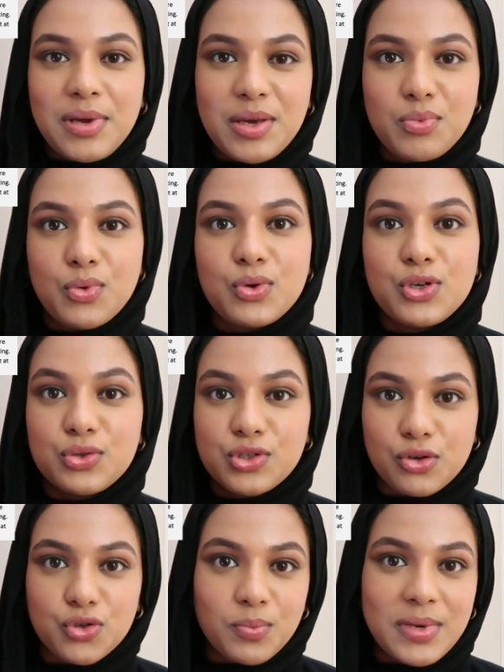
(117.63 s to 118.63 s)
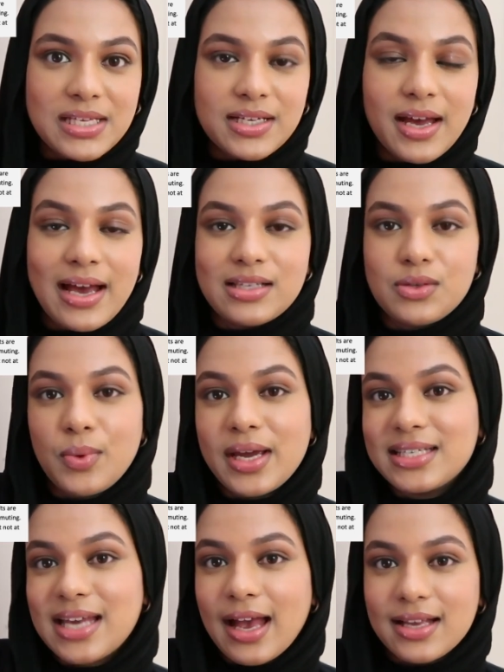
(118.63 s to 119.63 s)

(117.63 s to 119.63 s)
people use social media as a way to